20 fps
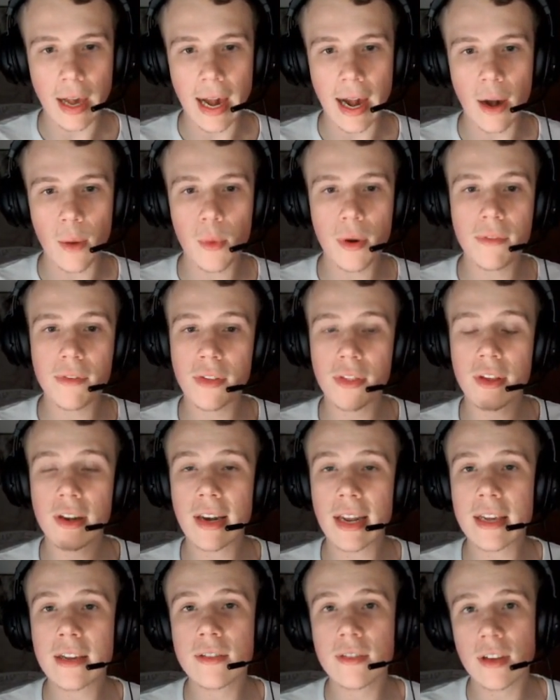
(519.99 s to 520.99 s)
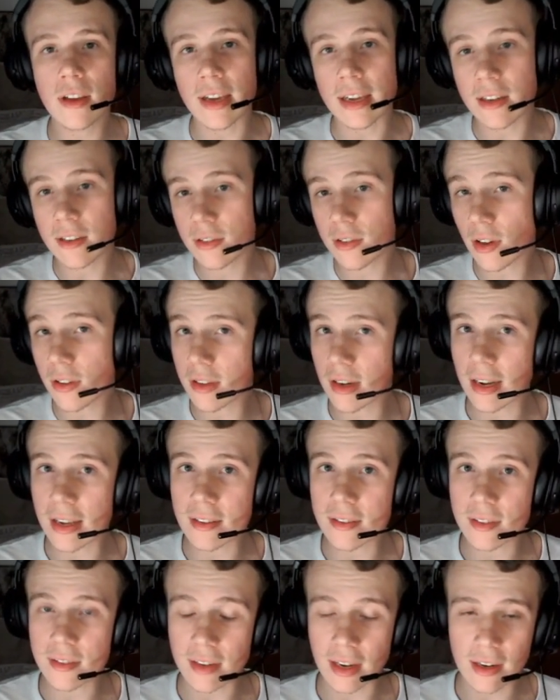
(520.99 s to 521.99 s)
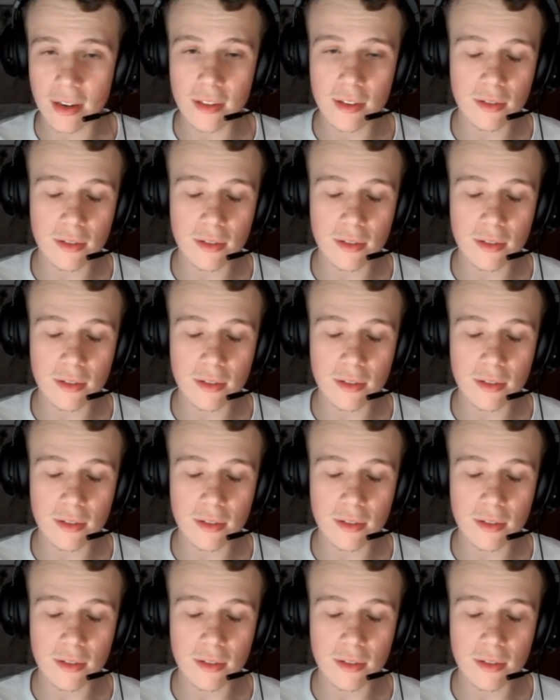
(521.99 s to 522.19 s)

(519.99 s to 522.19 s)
However, the laser inside the laser scanner,